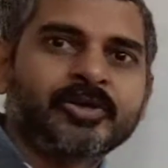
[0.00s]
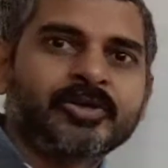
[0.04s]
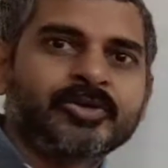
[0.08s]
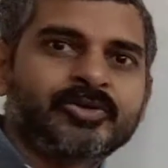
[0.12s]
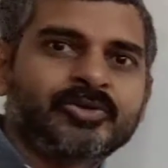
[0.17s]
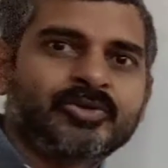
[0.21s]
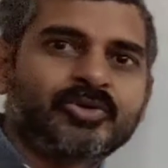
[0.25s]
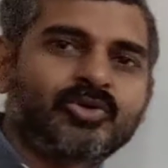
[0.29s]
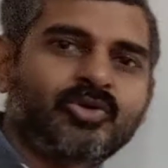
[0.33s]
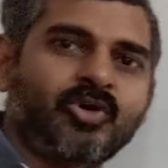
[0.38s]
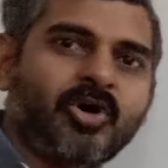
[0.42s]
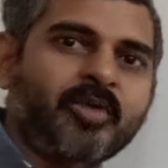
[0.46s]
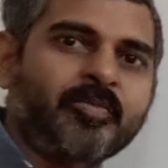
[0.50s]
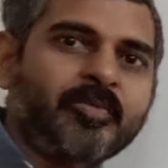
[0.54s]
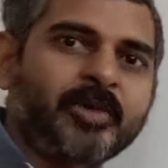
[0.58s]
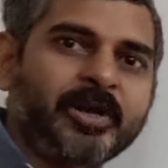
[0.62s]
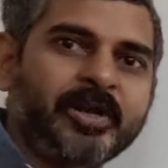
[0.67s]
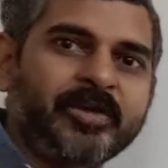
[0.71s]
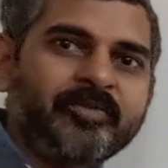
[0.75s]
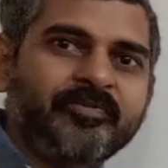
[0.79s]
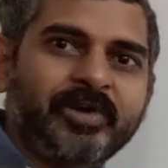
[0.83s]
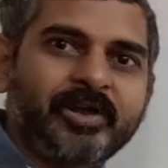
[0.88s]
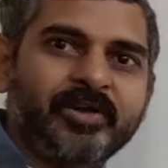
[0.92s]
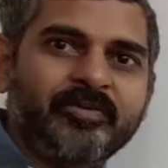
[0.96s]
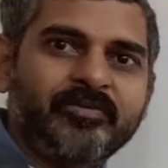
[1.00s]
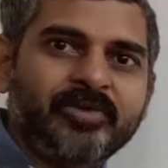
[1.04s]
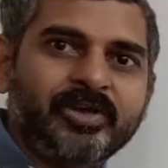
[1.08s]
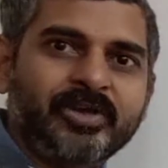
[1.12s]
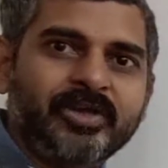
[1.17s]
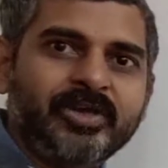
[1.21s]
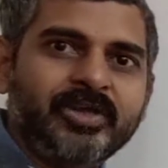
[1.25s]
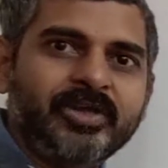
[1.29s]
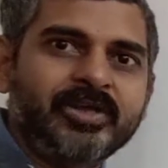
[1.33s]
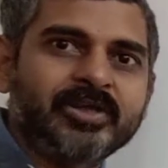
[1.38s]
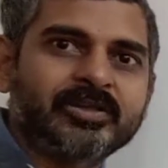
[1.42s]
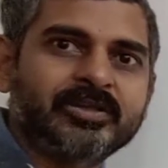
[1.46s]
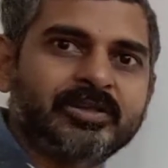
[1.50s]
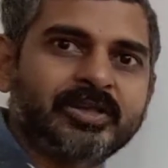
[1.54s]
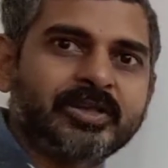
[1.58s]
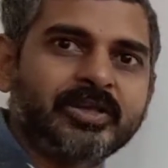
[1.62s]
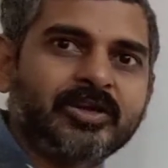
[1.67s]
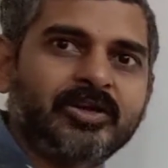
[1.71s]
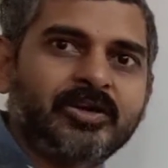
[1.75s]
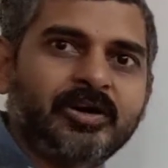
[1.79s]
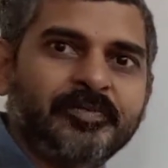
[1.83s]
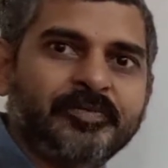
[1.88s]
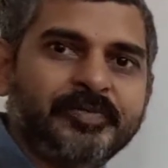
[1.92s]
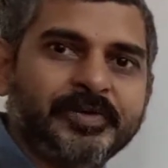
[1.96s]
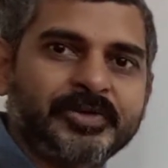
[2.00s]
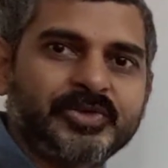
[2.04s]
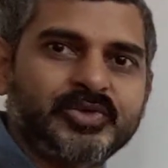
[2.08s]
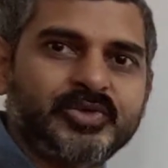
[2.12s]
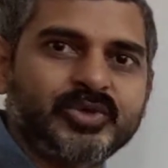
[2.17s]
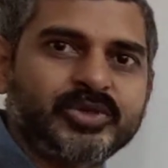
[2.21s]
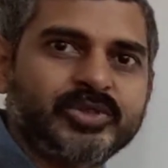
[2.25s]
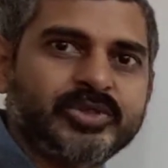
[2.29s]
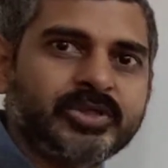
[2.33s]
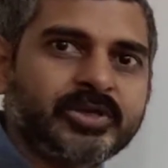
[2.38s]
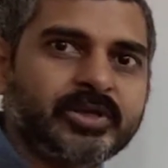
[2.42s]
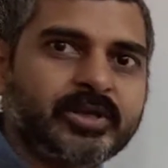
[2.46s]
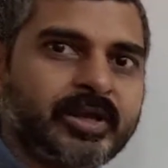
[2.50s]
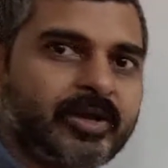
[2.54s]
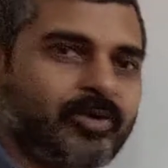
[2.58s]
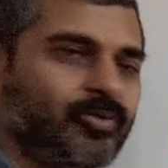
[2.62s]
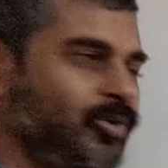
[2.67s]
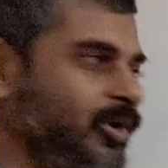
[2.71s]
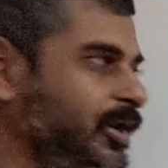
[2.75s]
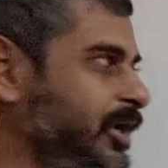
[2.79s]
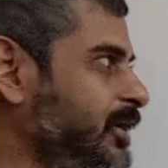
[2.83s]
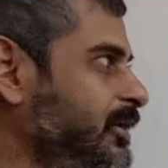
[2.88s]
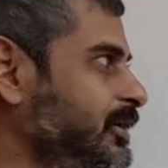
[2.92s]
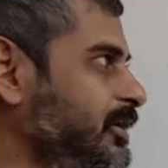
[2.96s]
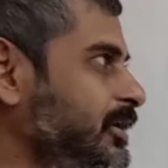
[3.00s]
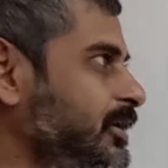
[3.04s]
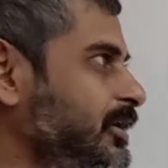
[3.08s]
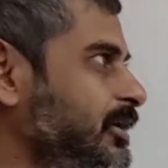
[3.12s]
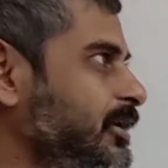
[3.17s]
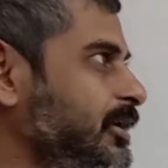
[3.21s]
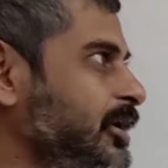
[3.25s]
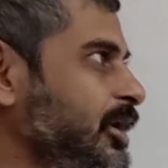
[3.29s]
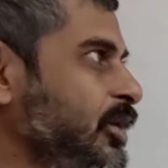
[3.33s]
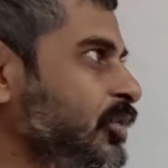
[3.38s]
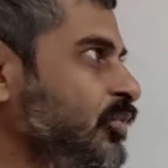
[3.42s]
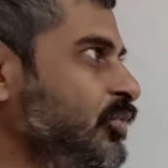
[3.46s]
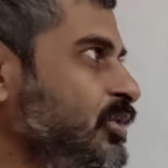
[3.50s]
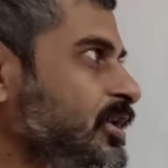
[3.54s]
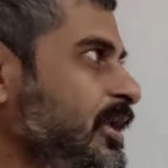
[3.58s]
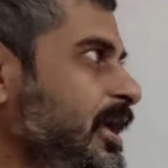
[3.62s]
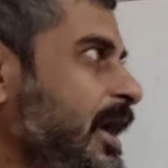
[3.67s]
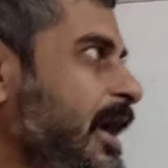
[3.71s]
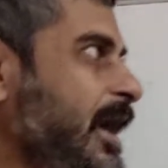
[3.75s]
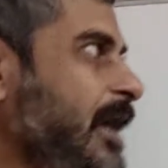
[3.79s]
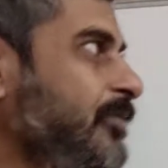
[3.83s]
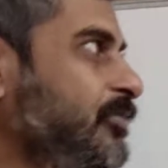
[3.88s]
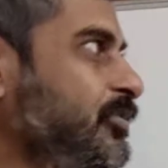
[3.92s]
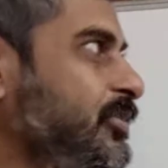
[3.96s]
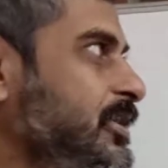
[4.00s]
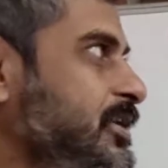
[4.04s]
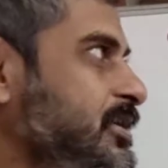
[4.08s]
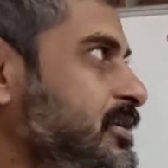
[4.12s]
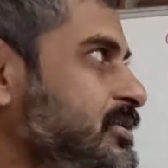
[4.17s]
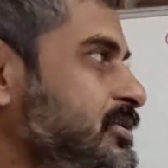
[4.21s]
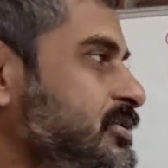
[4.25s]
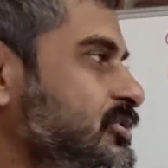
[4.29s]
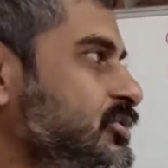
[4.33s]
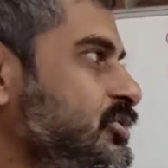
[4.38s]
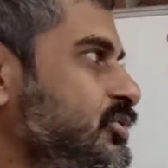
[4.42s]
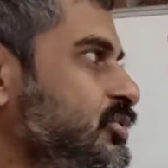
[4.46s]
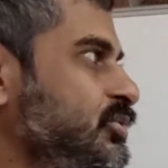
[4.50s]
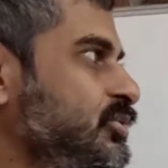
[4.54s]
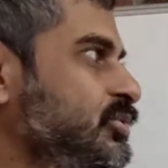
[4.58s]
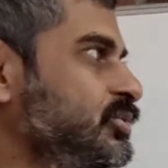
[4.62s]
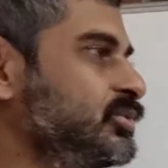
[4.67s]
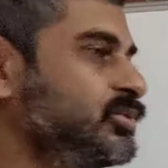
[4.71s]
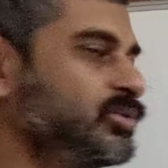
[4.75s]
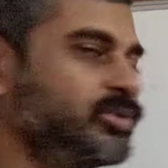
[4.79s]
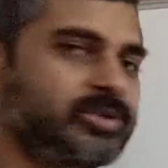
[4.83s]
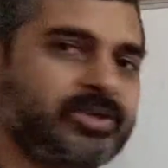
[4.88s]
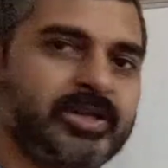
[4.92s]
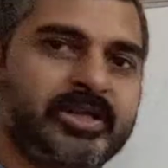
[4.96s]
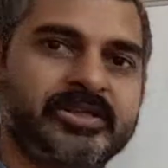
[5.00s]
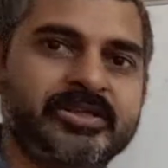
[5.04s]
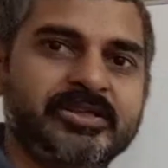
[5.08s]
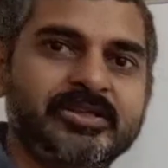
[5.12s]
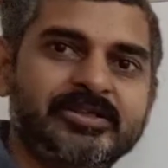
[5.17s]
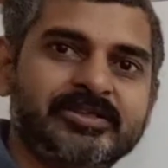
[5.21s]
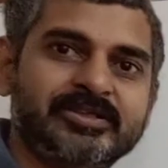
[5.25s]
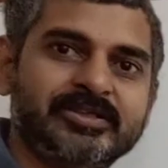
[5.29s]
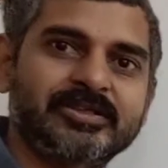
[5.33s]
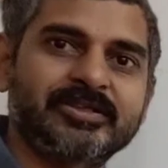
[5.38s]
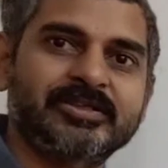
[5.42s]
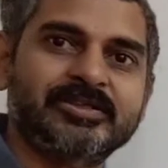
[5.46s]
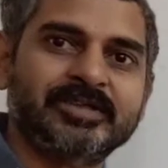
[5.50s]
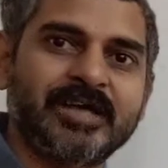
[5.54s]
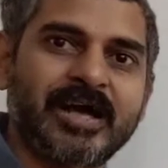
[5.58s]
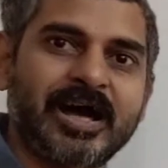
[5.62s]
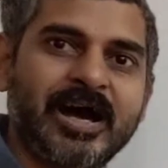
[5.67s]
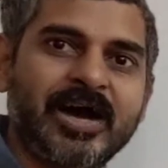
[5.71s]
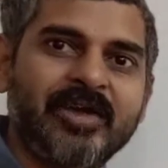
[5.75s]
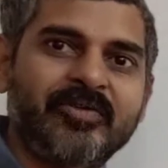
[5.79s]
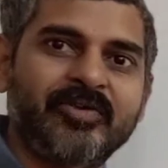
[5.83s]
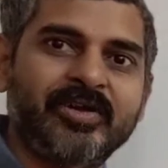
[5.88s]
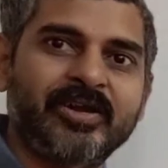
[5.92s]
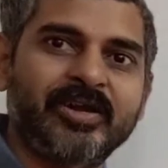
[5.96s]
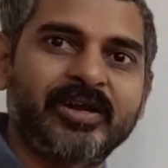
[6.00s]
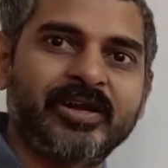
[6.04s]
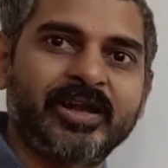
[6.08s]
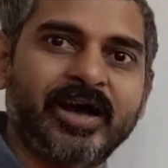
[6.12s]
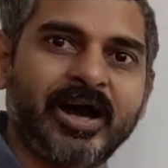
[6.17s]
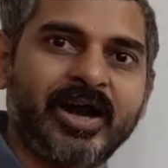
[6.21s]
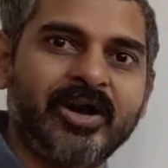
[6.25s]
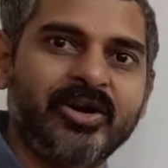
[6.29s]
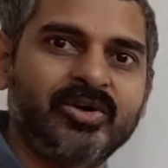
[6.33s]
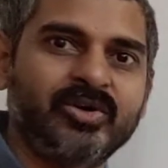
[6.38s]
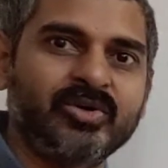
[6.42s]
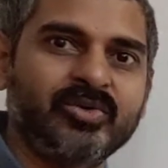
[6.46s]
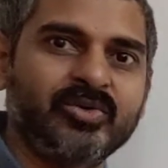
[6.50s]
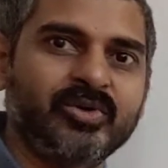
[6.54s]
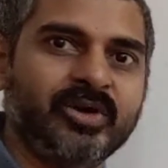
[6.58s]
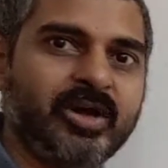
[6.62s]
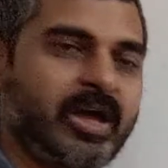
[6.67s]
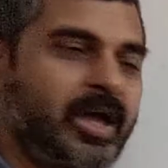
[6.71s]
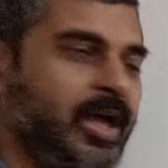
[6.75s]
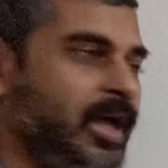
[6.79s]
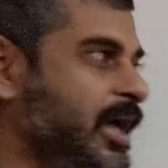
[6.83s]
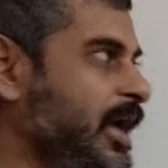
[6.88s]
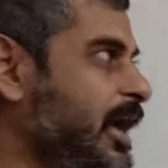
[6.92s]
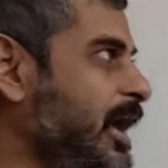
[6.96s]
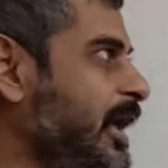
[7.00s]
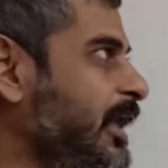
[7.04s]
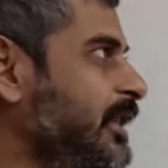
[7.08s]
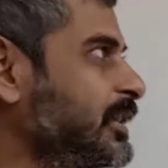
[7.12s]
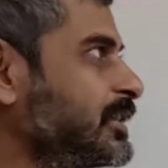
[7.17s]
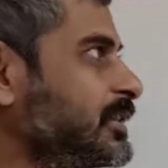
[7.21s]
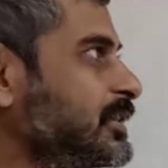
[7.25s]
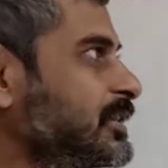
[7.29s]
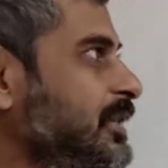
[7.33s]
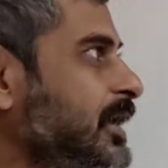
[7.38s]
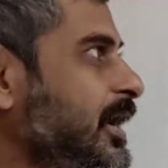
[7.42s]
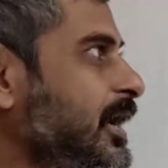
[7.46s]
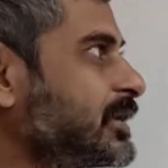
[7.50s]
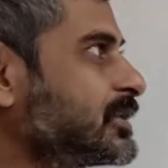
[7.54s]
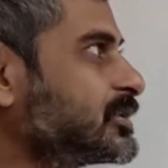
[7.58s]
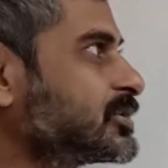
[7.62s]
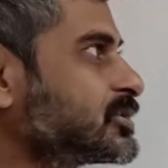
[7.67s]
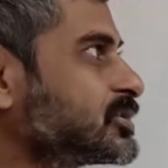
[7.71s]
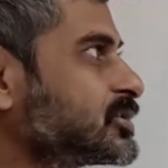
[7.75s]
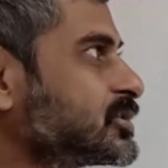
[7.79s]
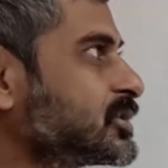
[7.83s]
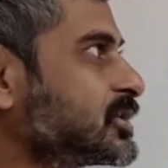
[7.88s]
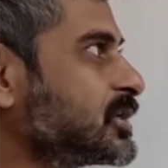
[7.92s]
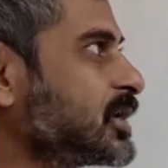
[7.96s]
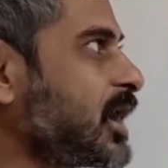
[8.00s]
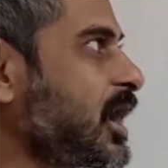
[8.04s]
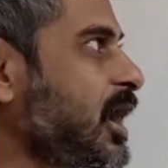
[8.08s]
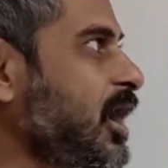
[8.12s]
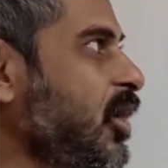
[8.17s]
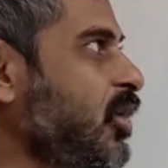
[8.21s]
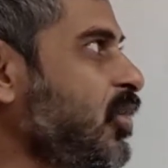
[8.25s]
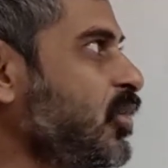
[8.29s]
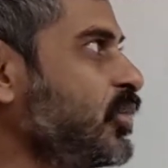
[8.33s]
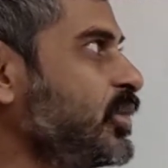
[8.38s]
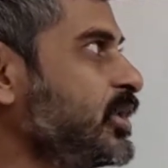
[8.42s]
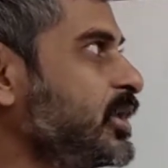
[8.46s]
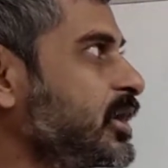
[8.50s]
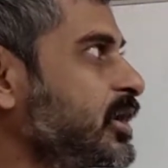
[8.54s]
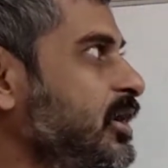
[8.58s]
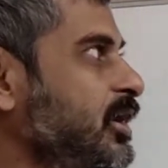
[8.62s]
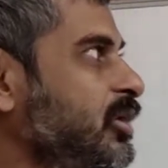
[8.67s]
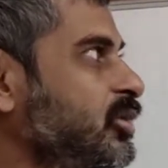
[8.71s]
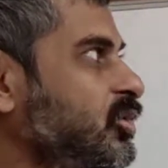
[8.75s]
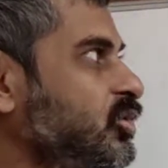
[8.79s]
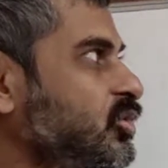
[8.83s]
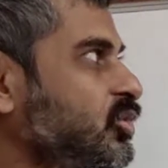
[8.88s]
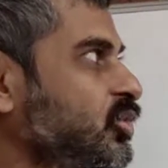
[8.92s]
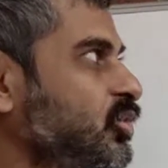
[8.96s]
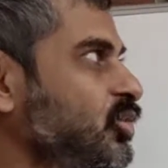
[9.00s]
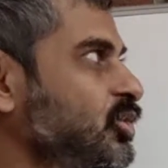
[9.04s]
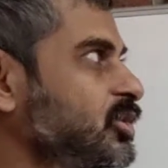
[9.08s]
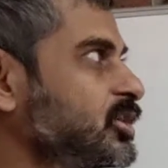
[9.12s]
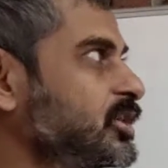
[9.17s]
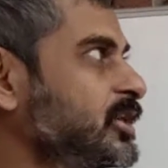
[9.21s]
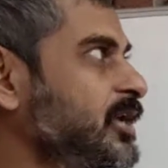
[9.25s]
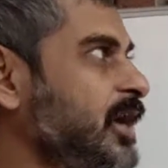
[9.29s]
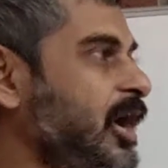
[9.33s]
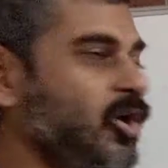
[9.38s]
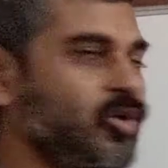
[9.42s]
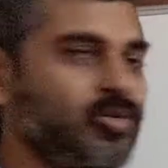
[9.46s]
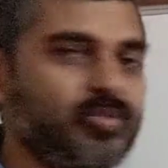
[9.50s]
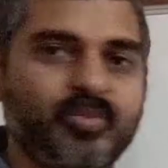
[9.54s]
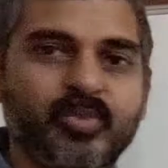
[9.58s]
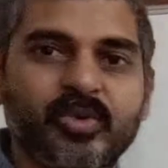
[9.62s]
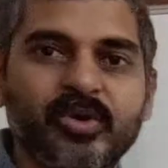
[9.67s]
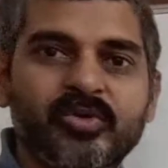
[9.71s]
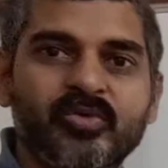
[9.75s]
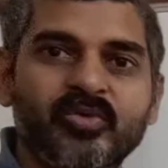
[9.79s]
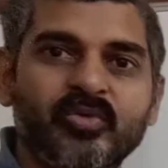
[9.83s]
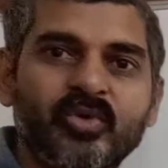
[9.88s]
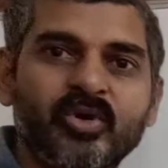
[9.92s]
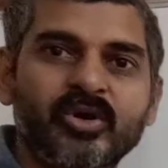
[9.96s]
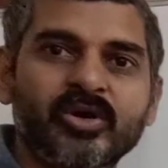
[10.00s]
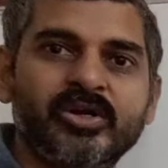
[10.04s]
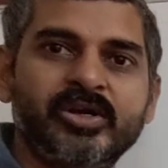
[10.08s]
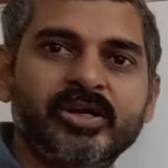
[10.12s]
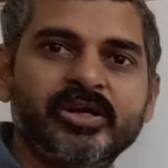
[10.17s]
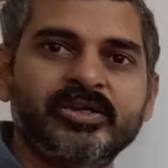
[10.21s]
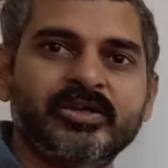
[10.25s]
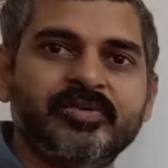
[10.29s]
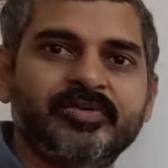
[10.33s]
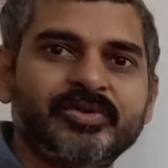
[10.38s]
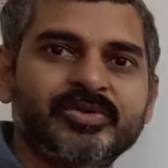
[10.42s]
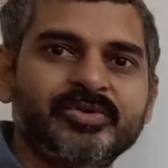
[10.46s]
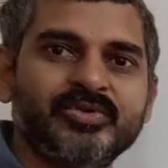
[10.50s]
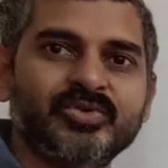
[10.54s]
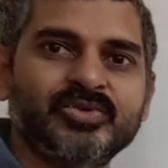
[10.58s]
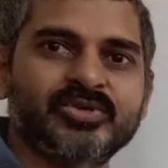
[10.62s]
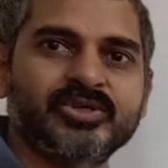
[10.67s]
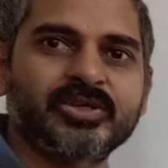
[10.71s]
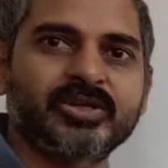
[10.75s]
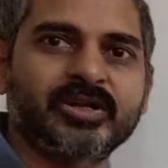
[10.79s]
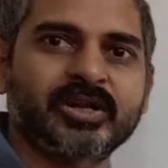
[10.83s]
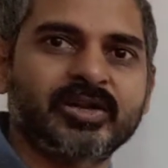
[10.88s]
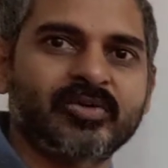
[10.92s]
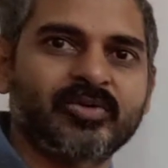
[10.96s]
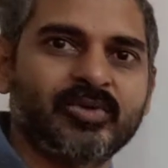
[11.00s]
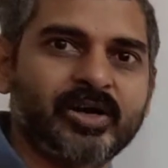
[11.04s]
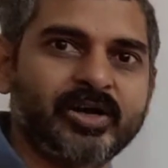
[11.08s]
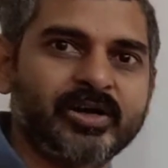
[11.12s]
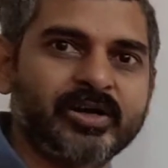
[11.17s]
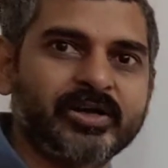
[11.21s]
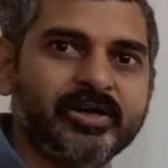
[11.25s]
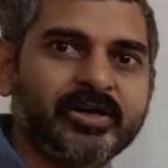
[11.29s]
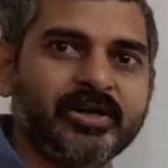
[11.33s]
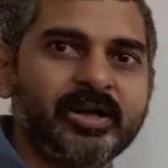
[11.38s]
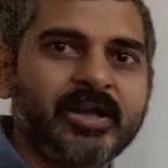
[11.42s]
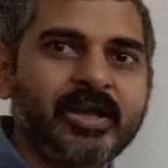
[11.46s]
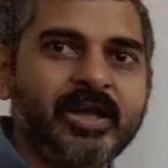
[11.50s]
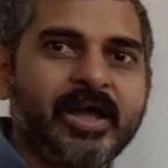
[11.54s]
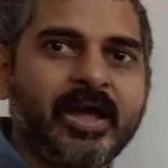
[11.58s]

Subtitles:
So normally when we think of a switching regulator, we have these two resistors R1 and R2, and that's how we control the output voltage of a switching regulator.